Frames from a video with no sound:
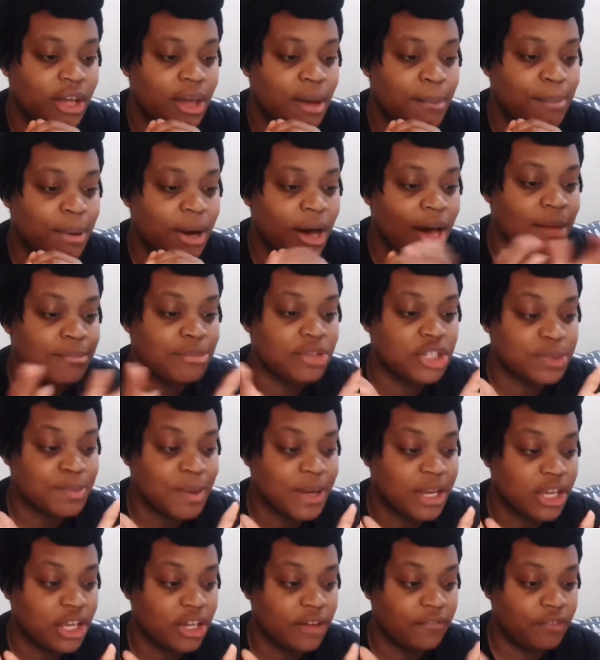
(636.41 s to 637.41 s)
But I'm just
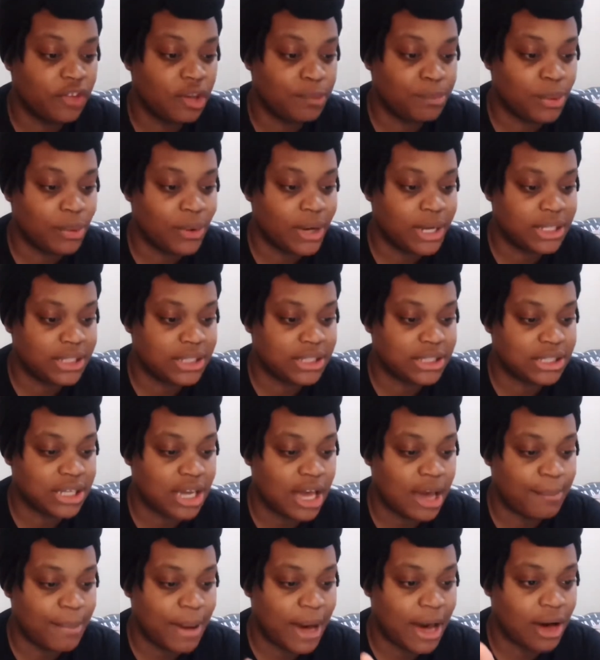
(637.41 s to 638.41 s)
making a few points
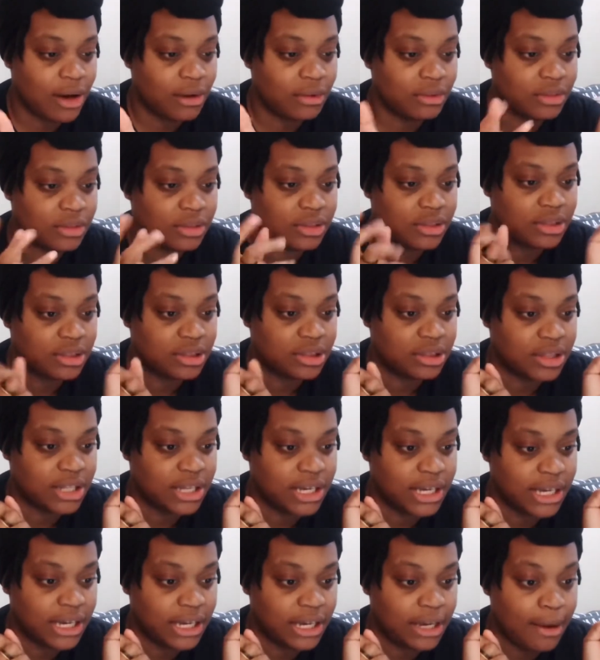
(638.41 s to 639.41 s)
about
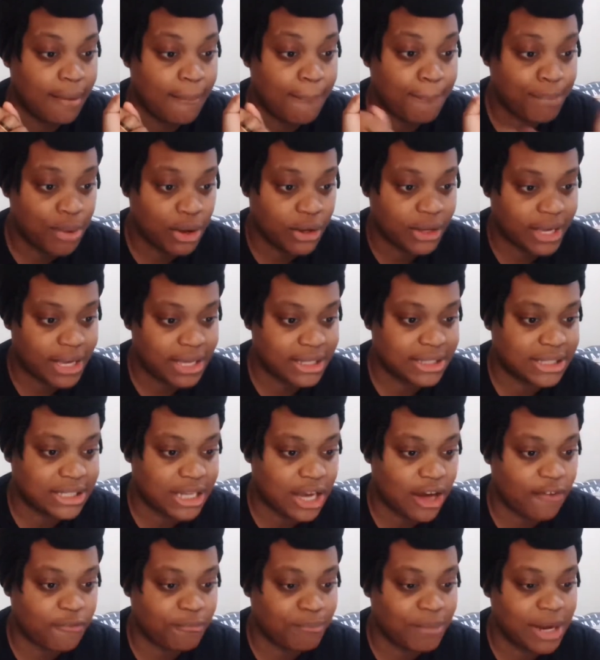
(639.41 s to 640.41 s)
the book
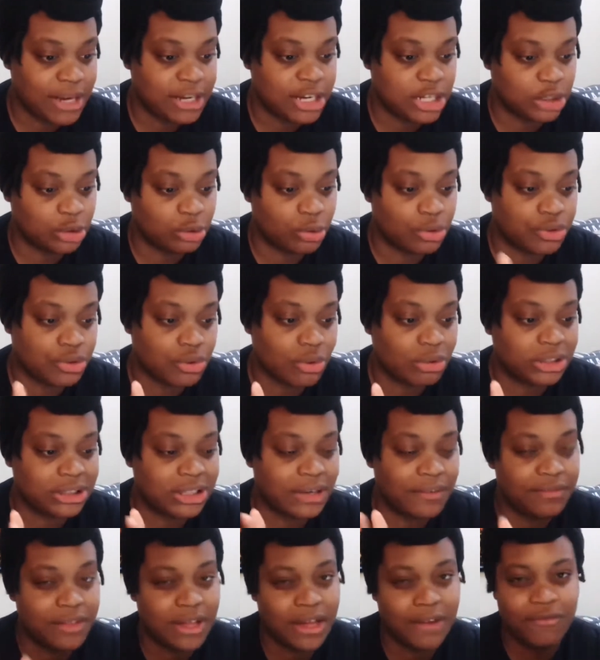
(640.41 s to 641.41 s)
itself, my initial thoughts and
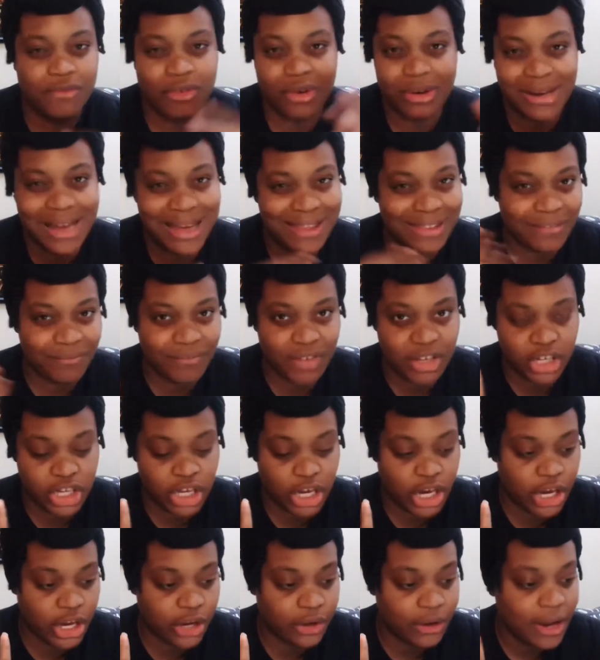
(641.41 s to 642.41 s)
everything for another
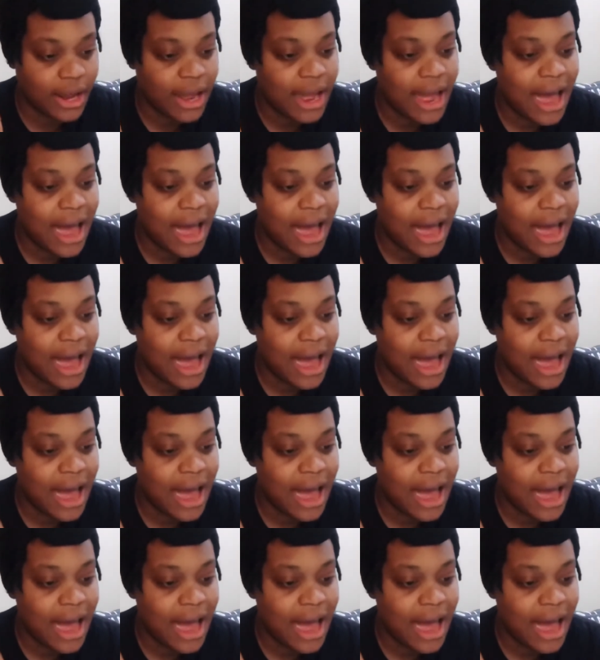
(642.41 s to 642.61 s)
video,